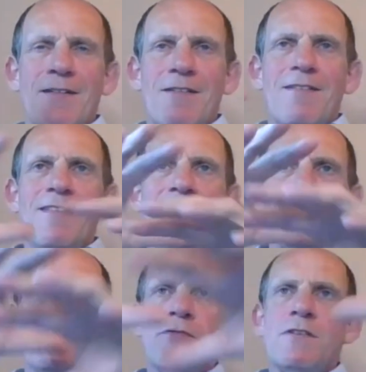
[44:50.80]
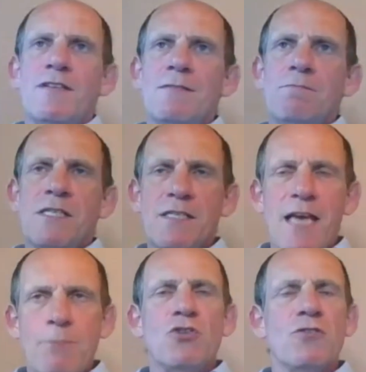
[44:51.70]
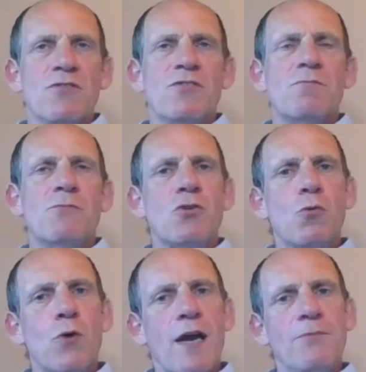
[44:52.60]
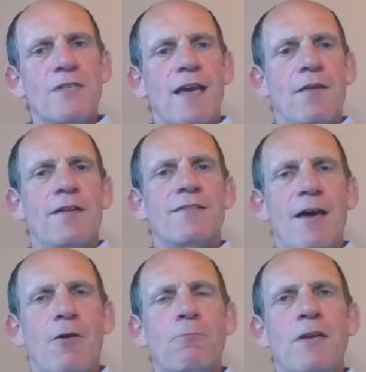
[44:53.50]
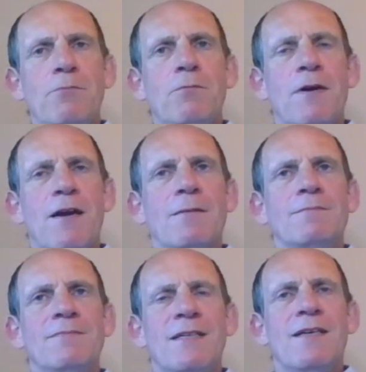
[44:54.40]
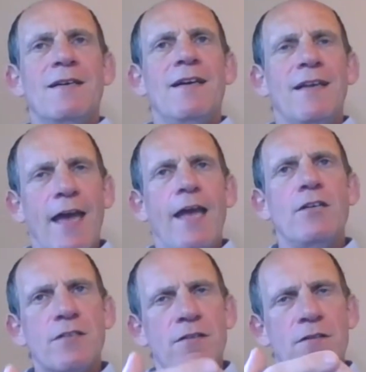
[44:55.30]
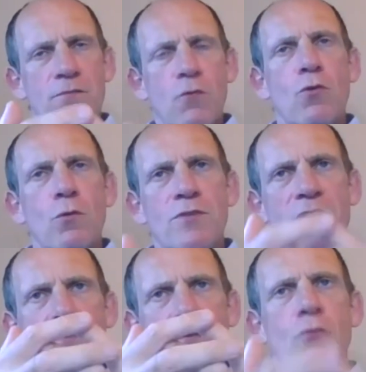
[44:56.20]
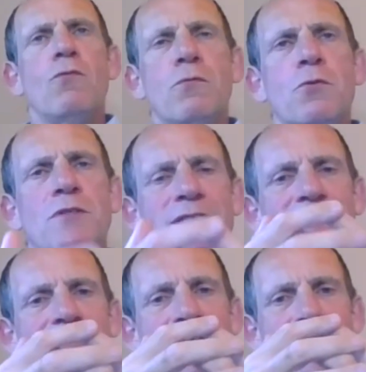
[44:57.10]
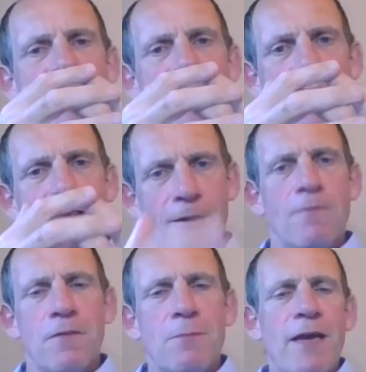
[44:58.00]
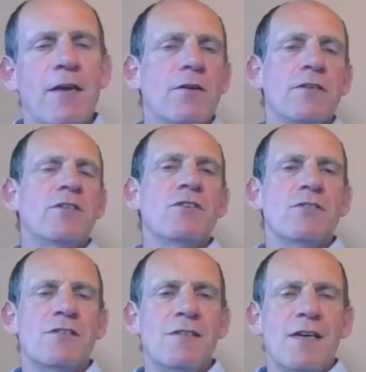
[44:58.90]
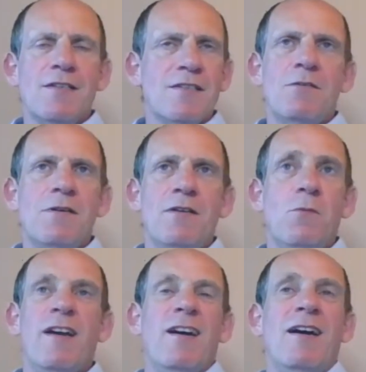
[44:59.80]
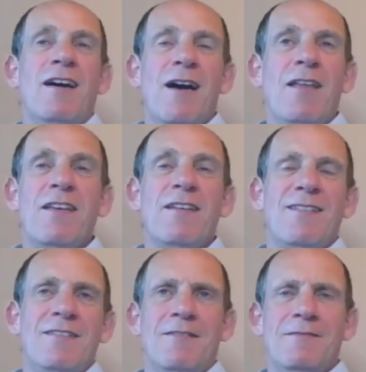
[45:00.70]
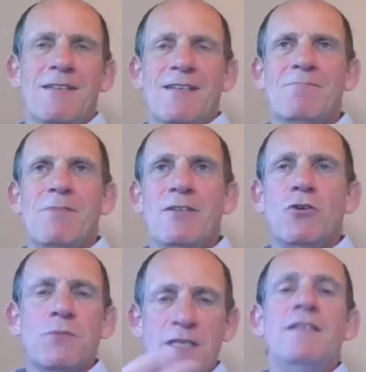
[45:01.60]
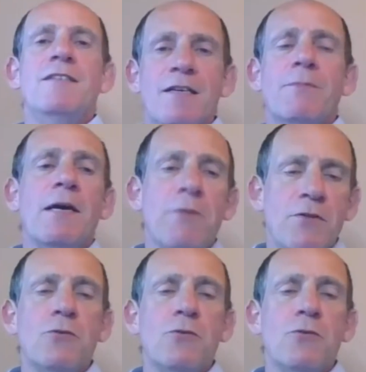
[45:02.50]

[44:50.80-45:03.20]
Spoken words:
these different perceptions, which all come together to help people become engaged and informed and thoughtful and hopefully making good decisions. And so in a way, I think, you know, my job's easy compared with your